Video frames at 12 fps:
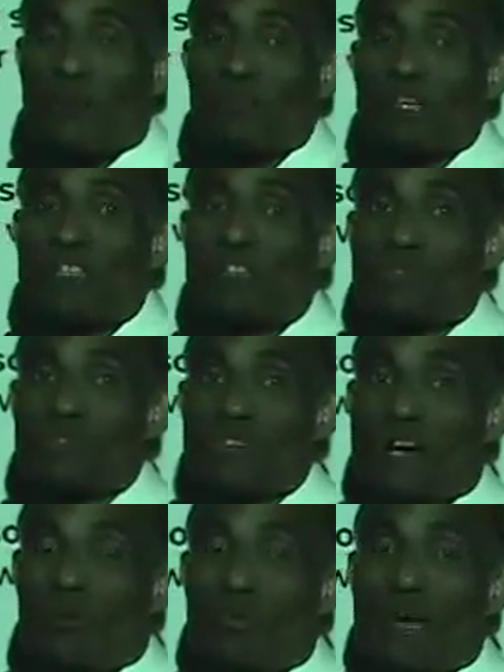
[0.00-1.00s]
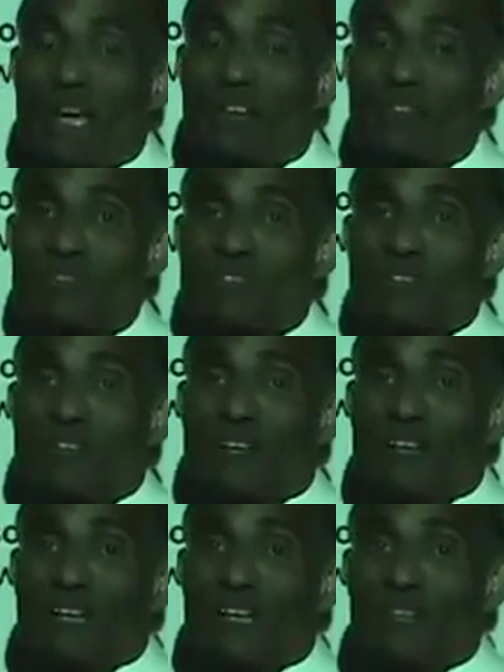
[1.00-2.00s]
of these two sound waves?
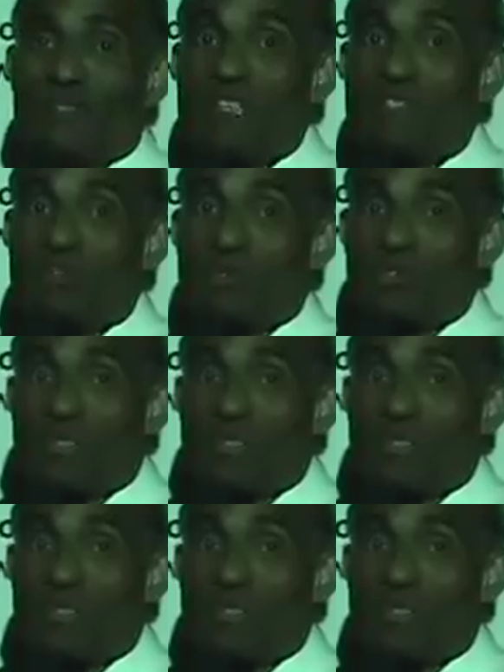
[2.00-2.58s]
These two